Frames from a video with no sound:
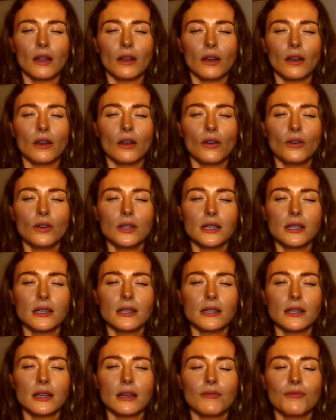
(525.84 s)

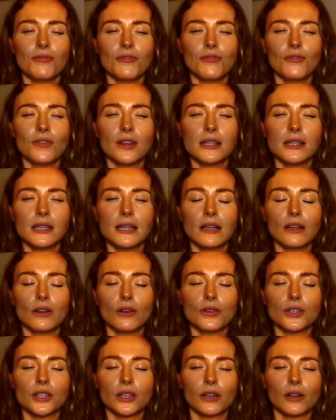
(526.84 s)
Notice the
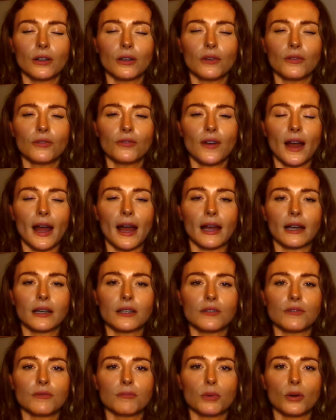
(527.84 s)
physiological
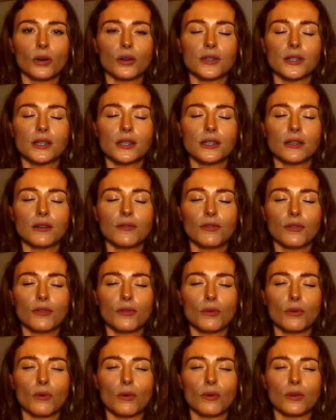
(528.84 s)
effect of positive
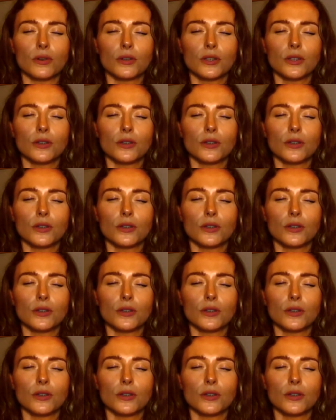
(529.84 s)
thought.